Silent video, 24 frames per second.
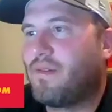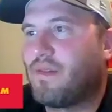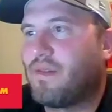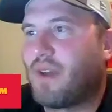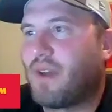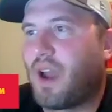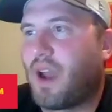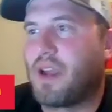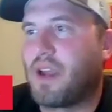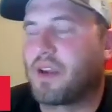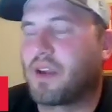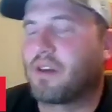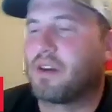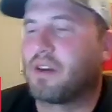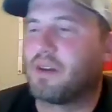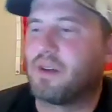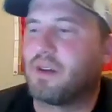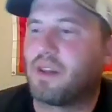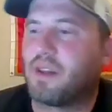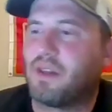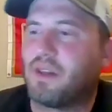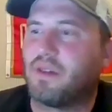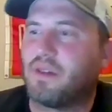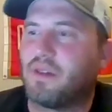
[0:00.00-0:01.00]
I agree
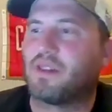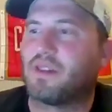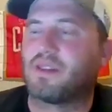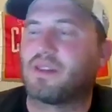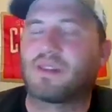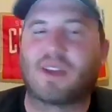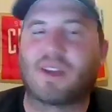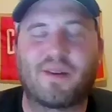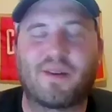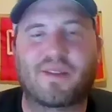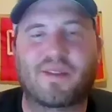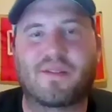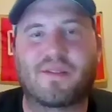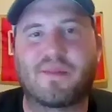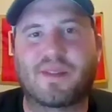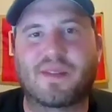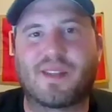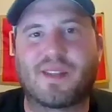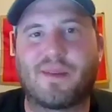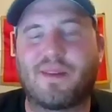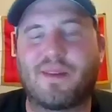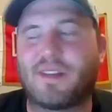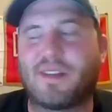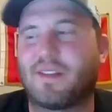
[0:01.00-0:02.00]
with you, and this is coming from
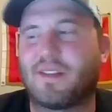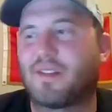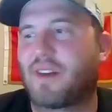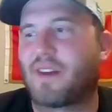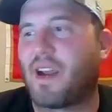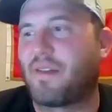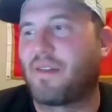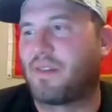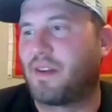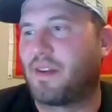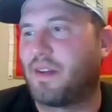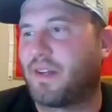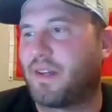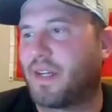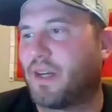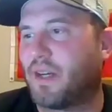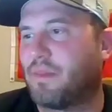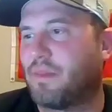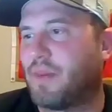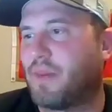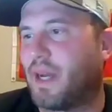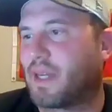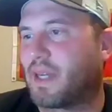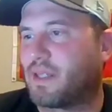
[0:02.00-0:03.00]
somebody who drafted Odell
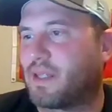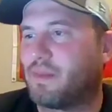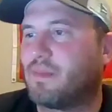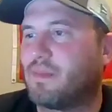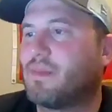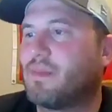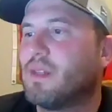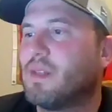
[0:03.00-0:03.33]
Beckham.